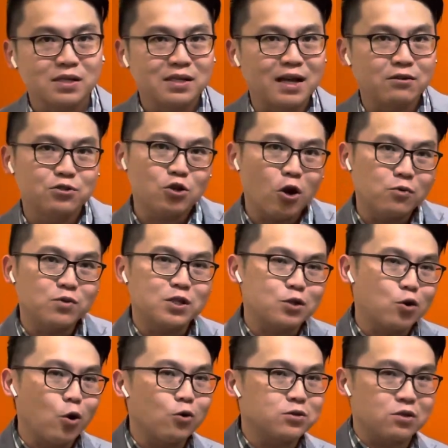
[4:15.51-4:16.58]
Now, John was
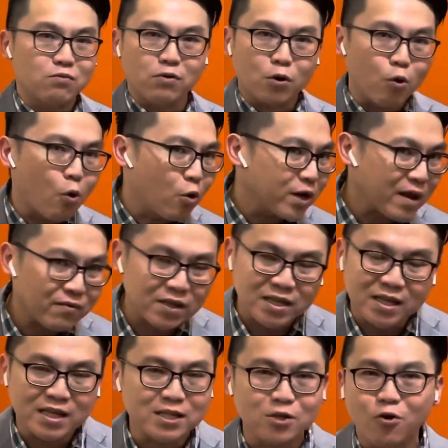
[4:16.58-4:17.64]
told to record
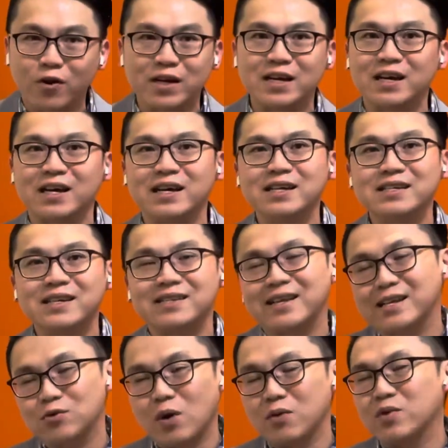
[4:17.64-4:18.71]
everything he saw and heard, and
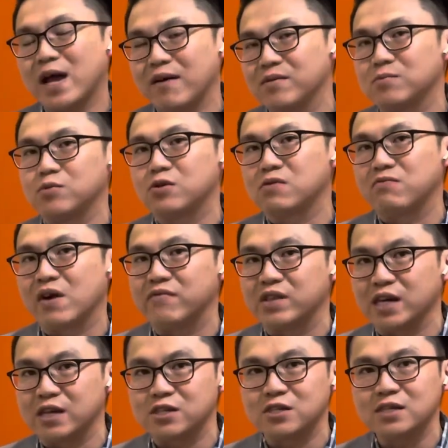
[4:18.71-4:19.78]
that's why we have the book of
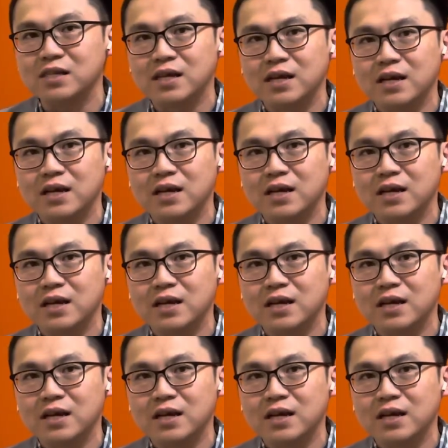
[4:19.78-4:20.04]
Revelation.